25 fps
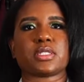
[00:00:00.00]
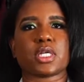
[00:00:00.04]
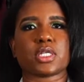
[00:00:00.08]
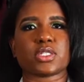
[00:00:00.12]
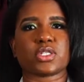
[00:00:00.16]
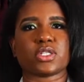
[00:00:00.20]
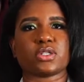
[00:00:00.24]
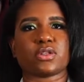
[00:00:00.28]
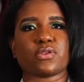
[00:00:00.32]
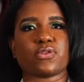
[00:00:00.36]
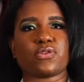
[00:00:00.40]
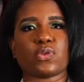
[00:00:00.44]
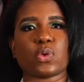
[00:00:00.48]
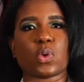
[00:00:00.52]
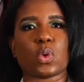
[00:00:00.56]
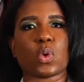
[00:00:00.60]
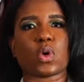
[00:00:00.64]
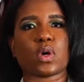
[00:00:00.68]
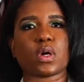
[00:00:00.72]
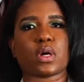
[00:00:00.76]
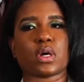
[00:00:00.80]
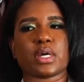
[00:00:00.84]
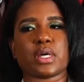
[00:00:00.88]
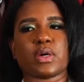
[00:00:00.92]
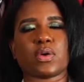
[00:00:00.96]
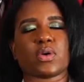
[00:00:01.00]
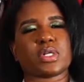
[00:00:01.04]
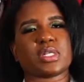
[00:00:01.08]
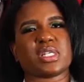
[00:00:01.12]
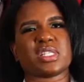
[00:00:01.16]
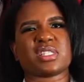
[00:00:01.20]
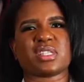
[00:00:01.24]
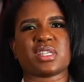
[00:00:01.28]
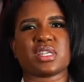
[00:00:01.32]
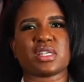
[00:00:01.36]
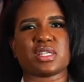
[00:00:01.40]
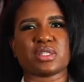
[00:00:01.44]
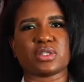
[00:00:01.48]
touching the floor or it
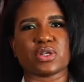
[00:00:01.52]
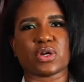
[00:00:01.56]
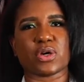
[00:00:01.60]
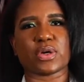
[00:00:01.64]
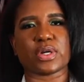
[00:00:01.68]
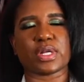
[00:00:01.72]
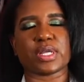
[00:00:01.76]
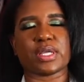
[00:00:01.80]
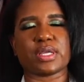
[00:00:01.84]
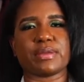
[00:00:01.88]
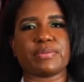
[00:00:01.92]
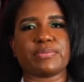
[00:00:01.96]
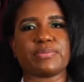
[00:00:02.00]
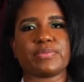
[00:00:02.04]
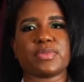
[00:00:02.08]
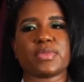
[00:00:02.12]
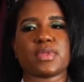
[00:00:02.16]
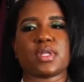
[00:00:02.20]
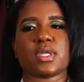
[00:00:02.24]
doesn't get dirty.